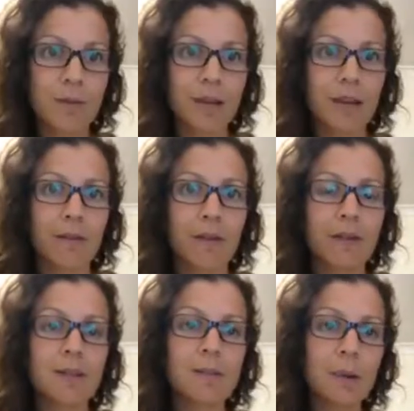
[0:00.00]
you'll ever
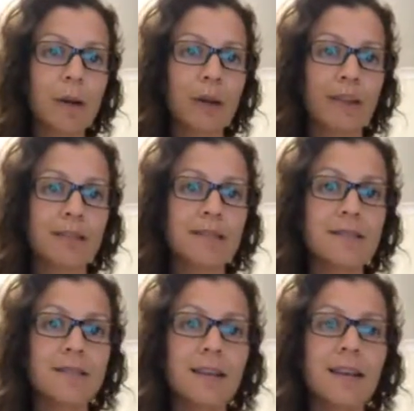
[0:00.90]

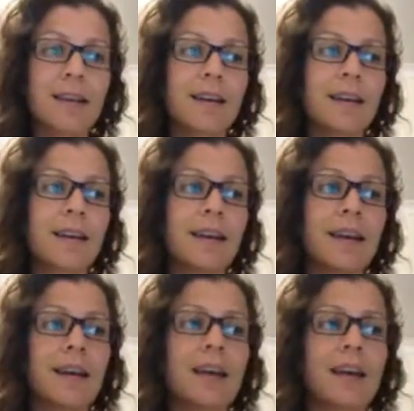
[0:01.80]
experience
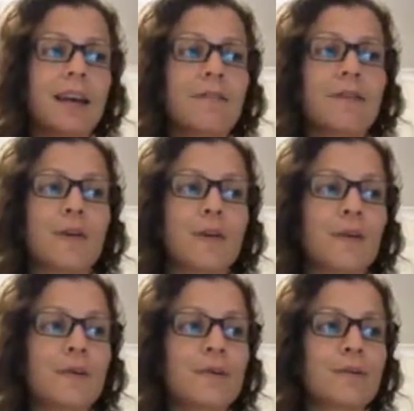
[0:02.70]
if
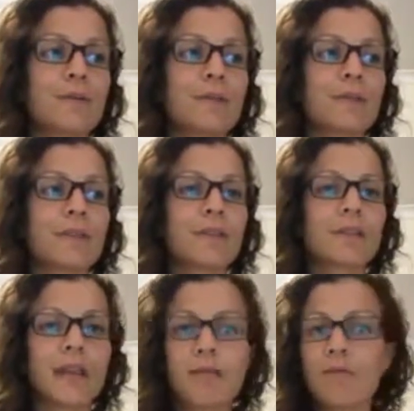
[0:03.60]
you
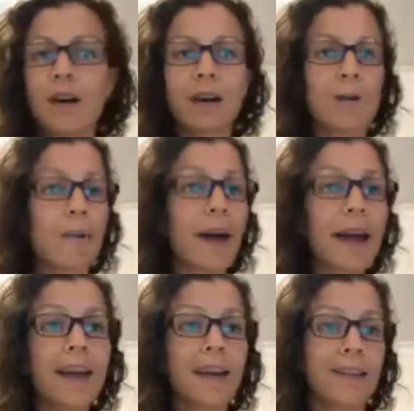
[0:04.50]
keep running
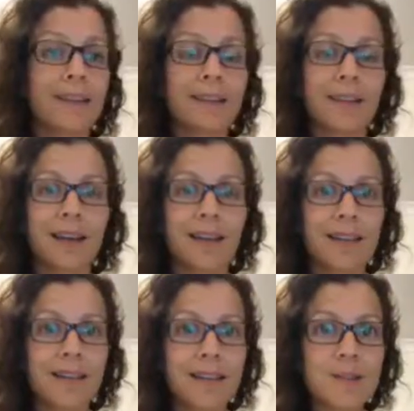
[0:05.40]
away.
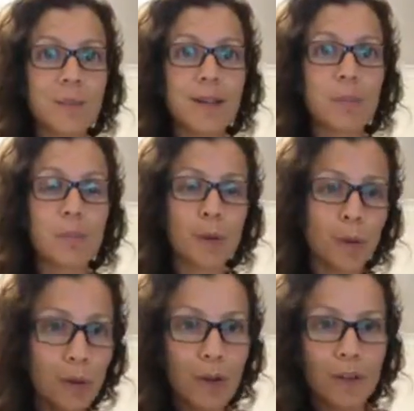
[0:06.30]
And that's where the
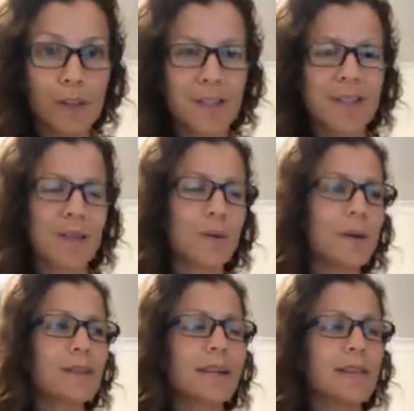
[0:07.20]
beauty of it is. And I
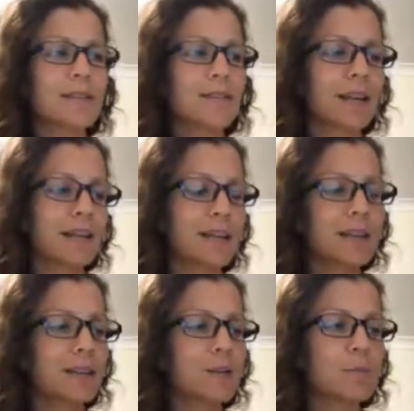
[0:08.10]
always had this
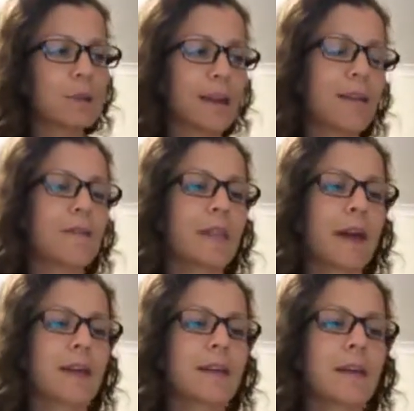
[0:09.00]
idea and this belief
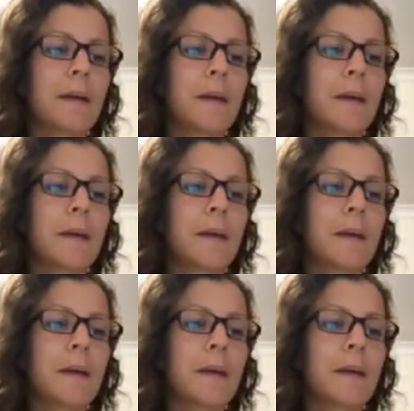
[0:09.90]
that,